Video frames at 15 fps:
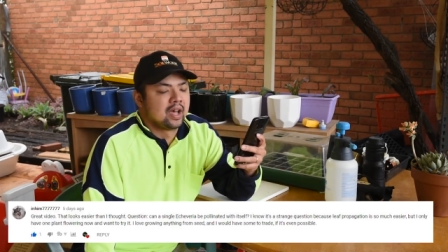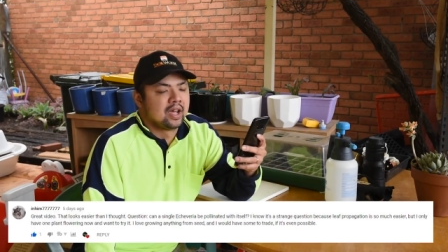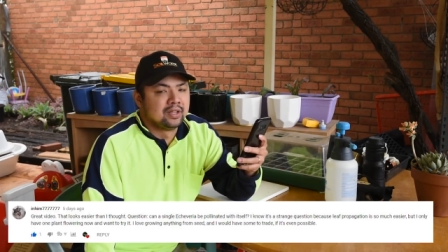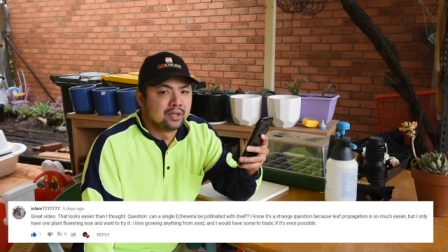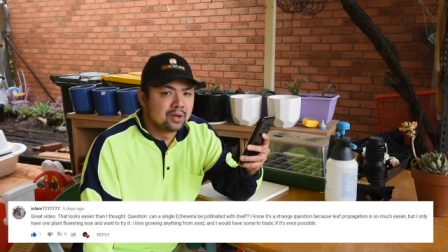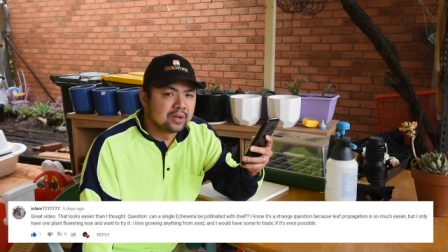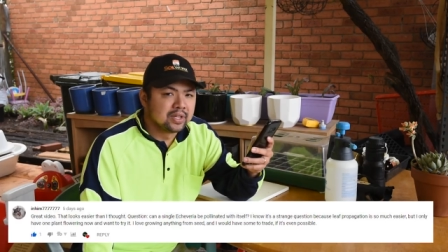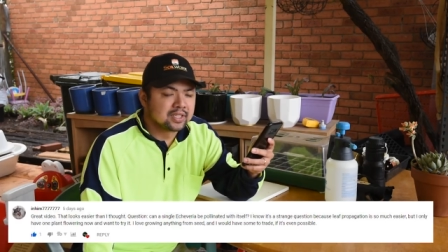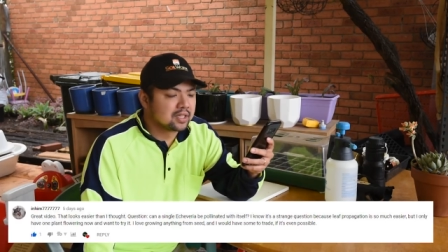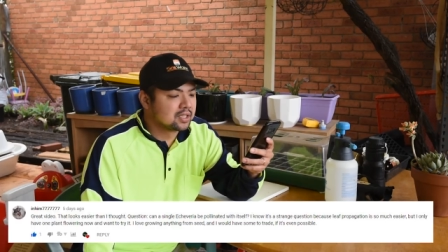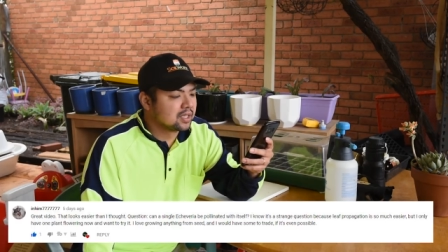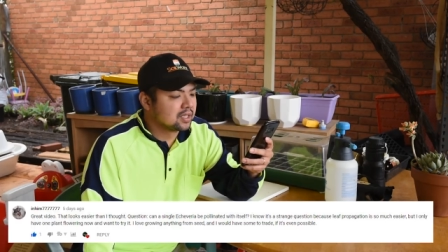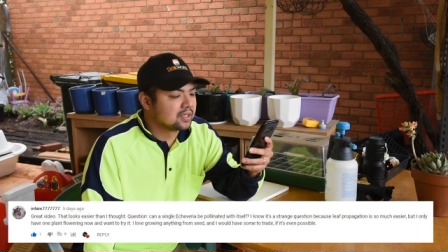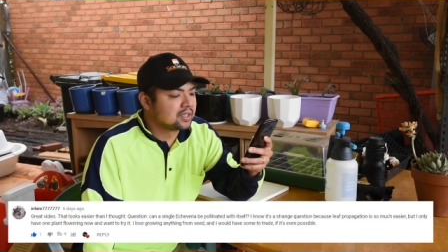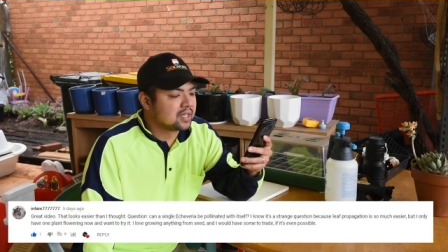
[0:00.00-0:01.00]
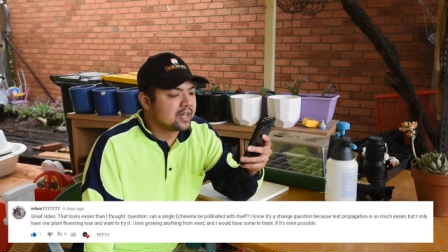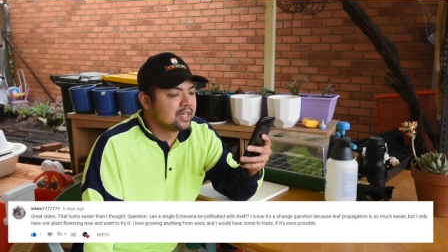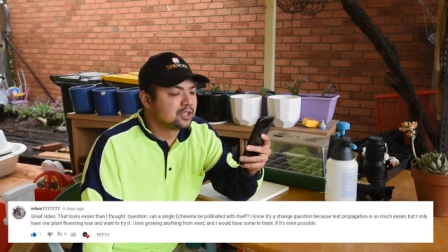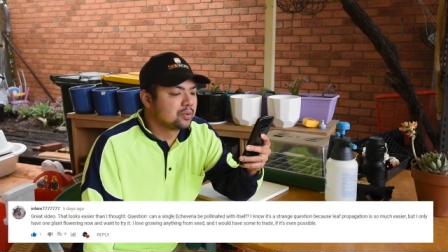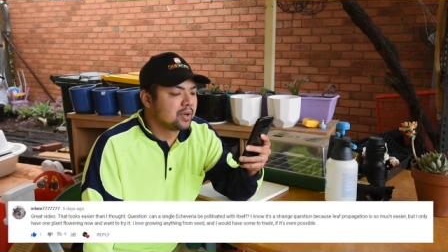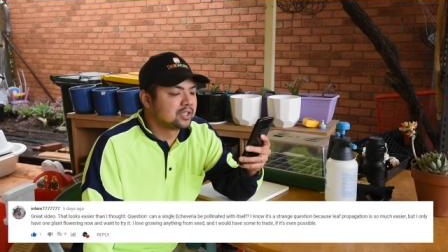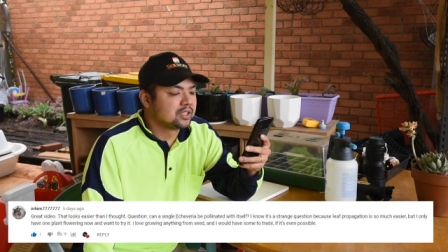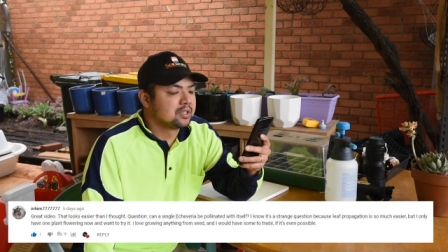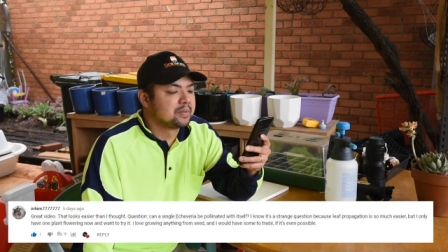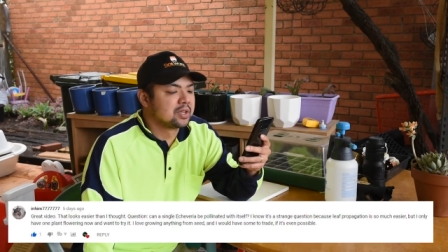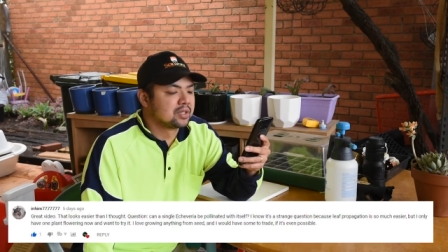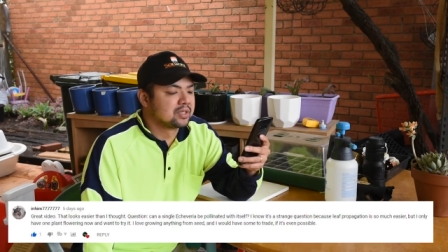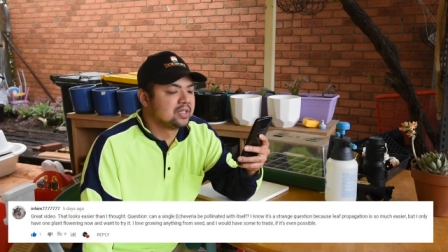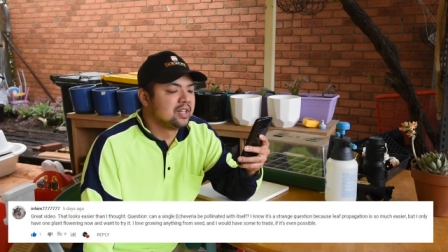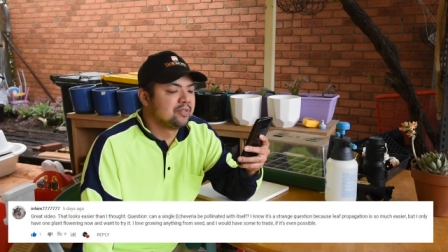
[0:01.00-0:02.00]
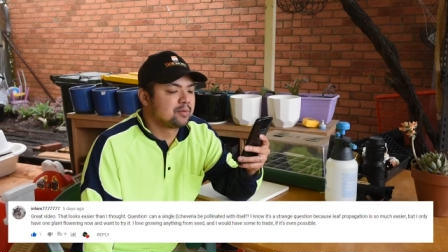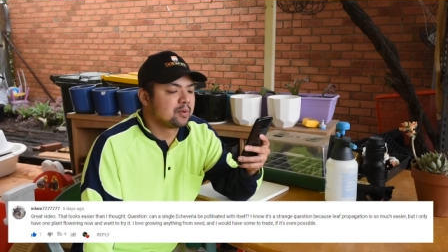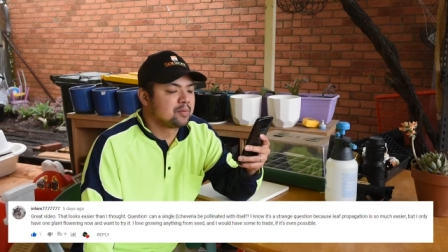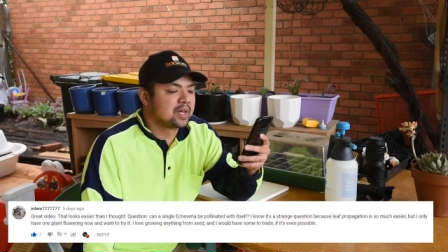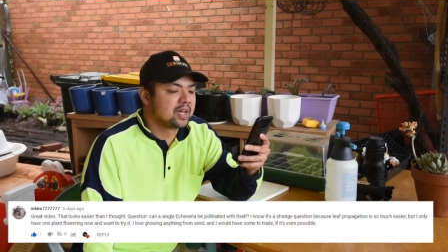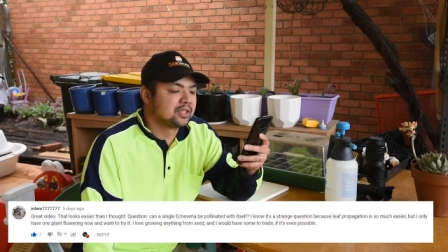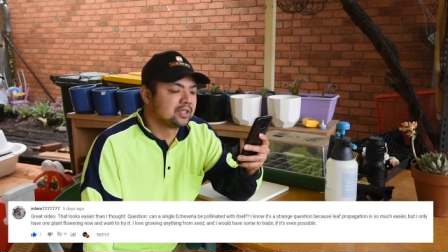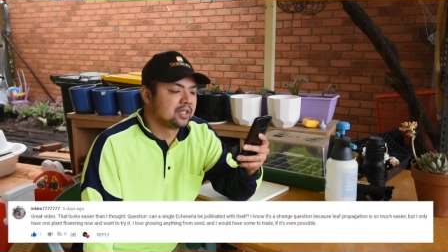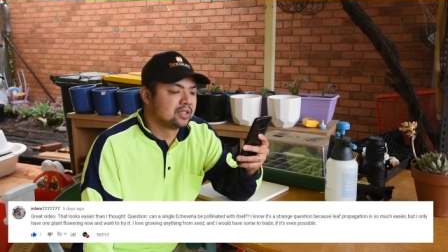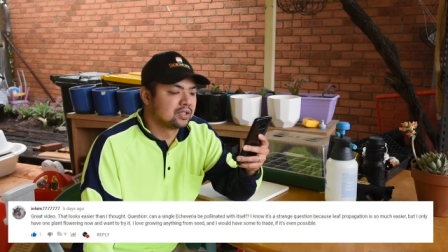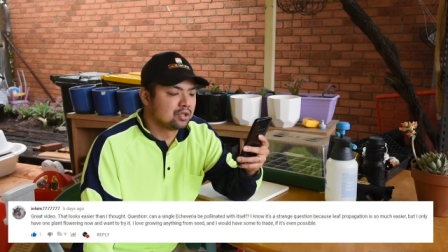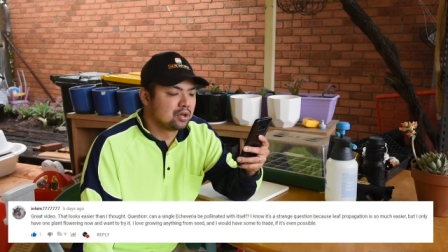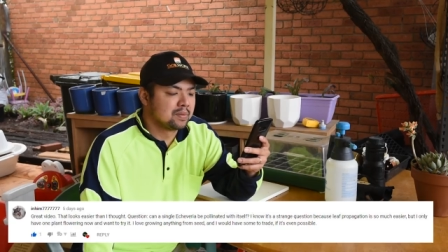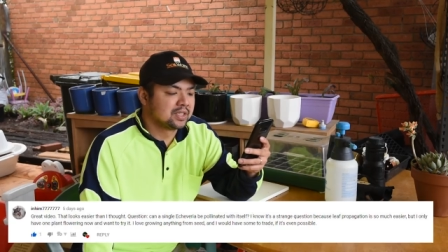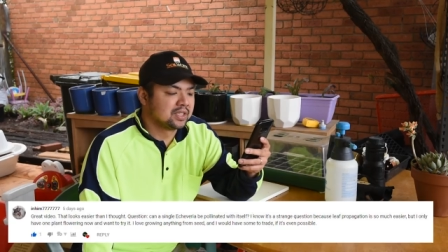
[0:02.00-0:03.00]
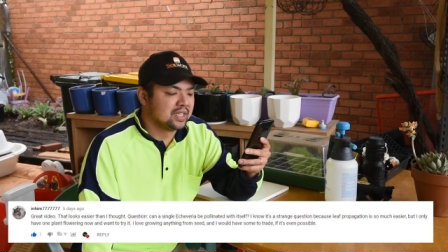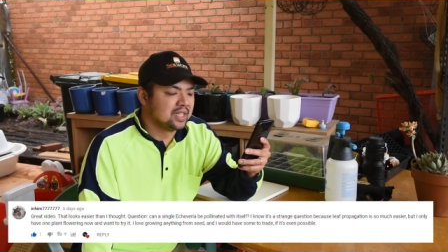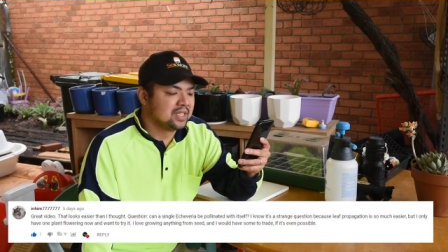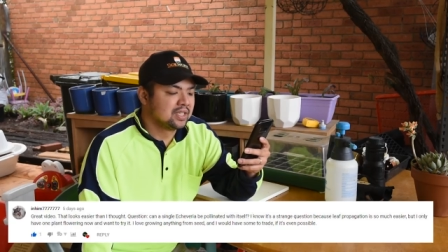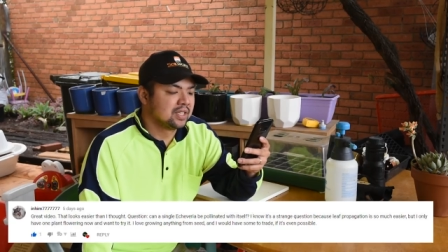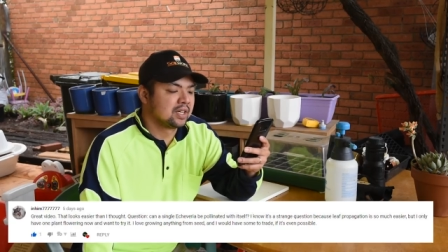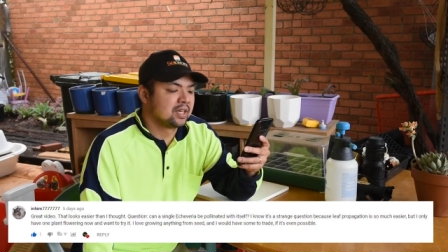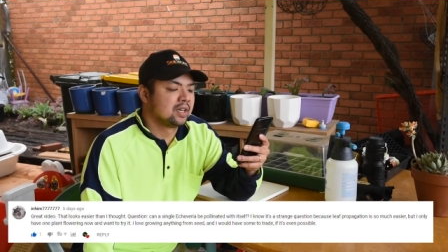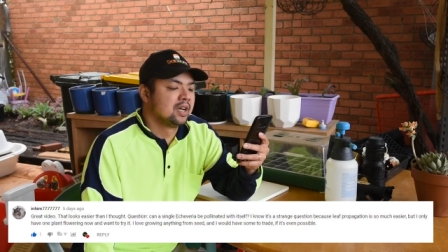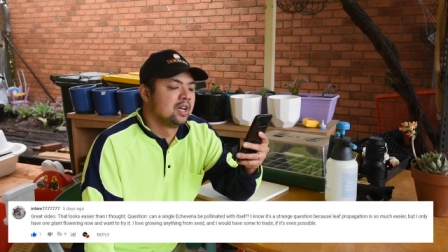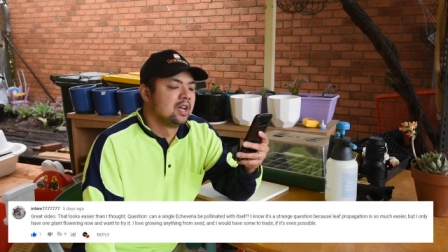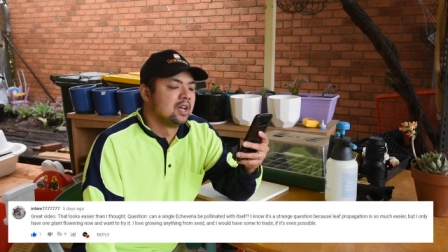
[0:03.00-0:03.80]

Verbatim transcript: I know it's a strange question because leaf propagation is so much easier,